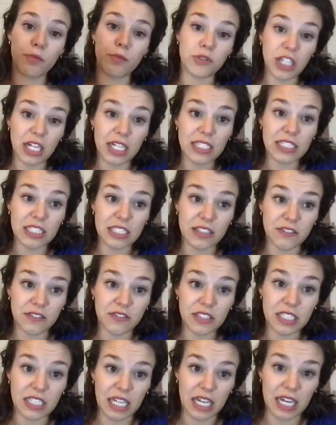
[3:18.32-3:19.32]

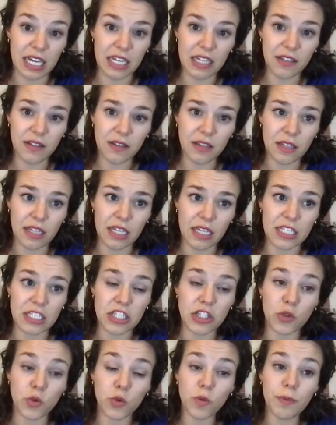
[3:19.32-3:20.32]
objective today is
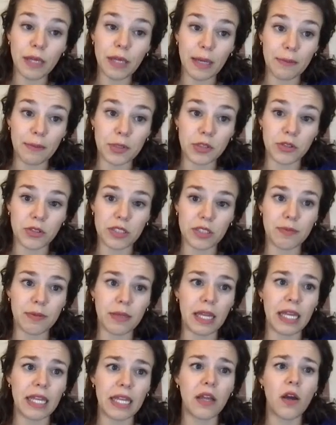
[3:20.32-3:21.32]
you will be able to
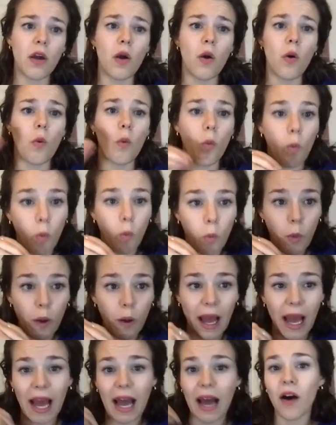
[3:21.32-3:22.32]
explain
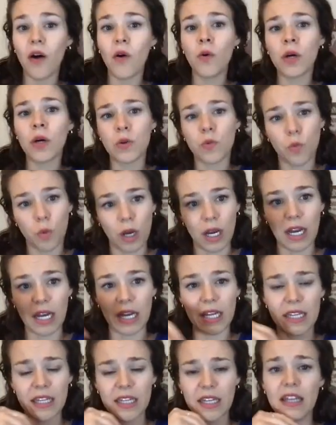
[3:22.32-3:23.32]
how and
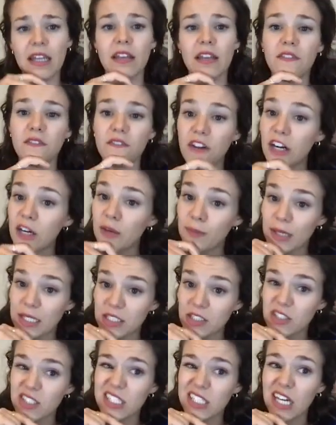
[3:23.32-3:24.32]
why
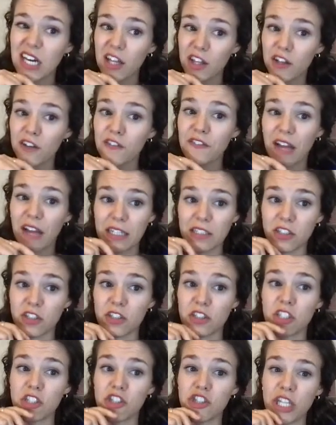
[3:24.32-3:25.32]
environmental and other
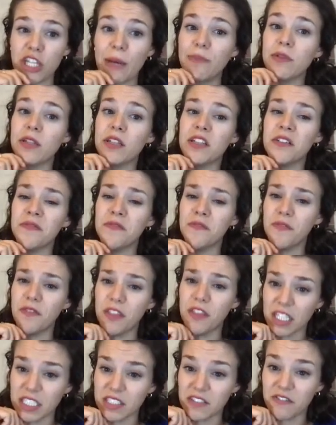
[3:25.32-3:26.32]
factors shaped the,
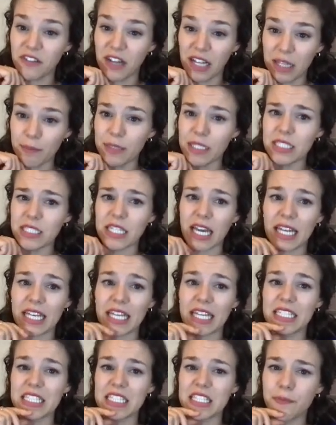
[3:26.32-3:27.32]
the development
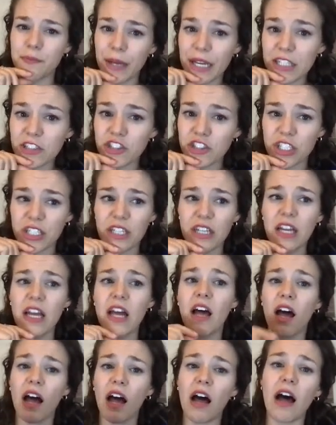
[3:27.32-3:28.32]
and expansion
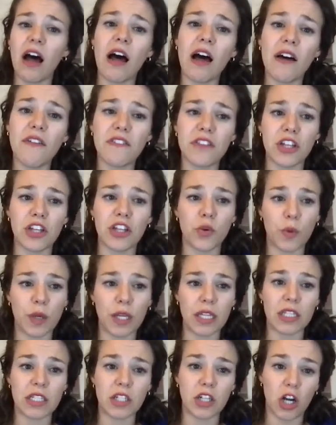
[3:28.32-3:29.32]
of the New
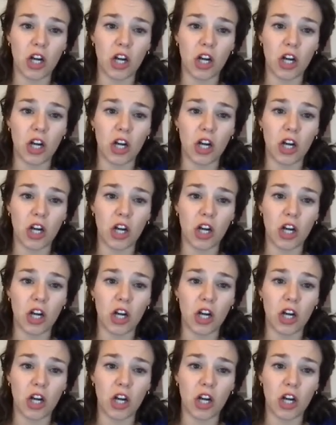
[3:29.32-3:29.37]
England